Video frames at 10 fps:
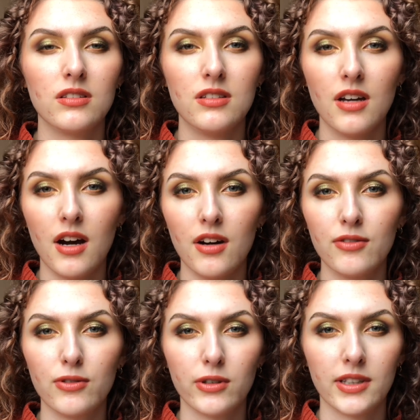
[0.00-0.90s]
dove
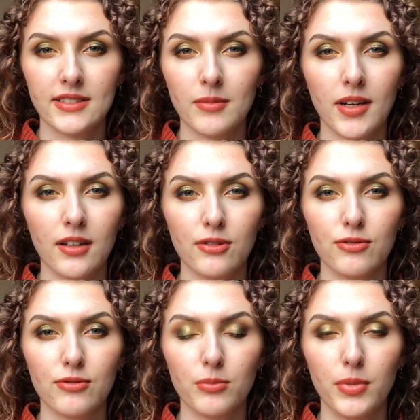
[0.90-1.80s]
or like some kind of
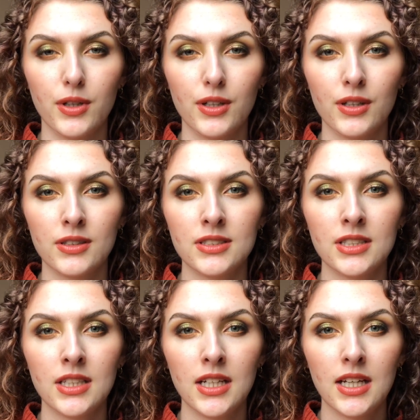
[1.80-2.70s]
bird.
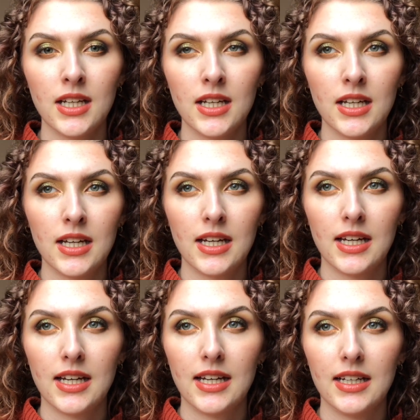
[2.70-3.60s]

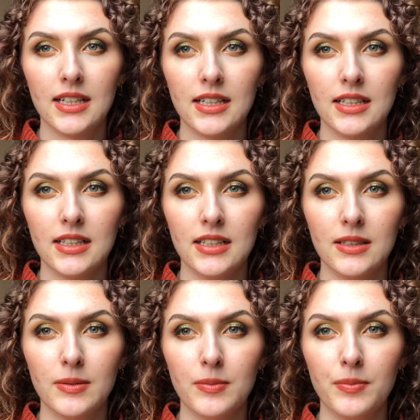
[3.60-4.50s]

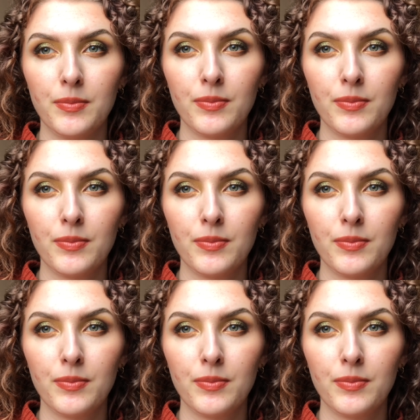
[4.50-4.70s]
Then